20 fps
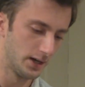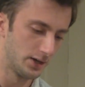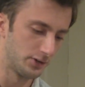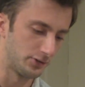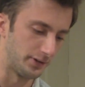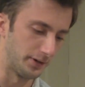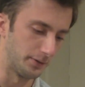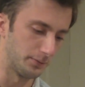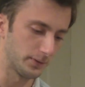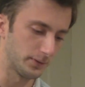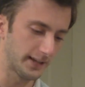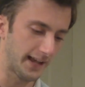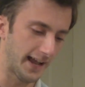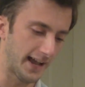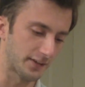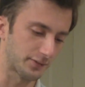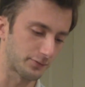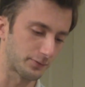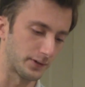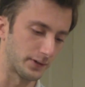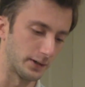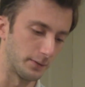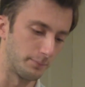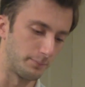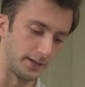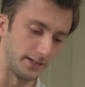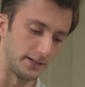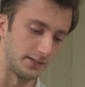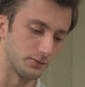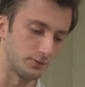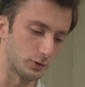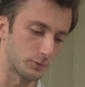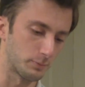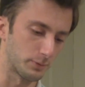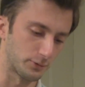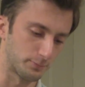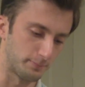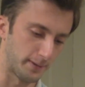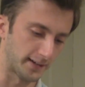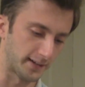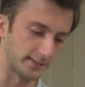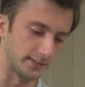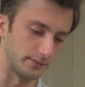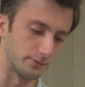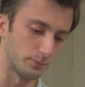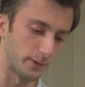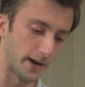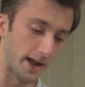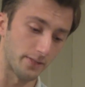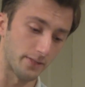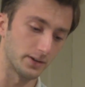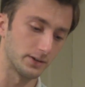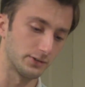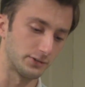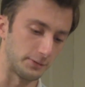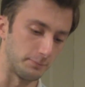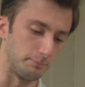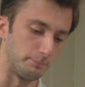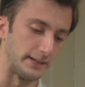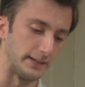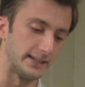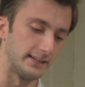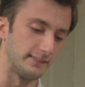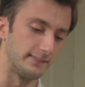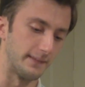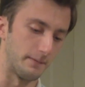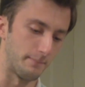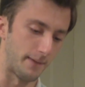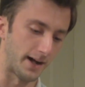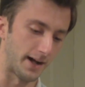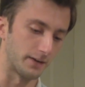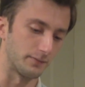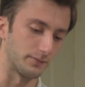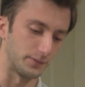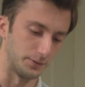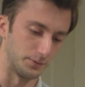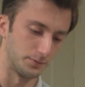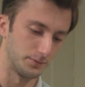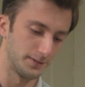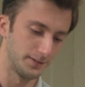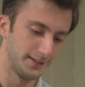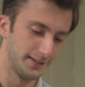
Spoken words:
She didn't really ask for your opinions or perspective. Rather, she beat them out of you.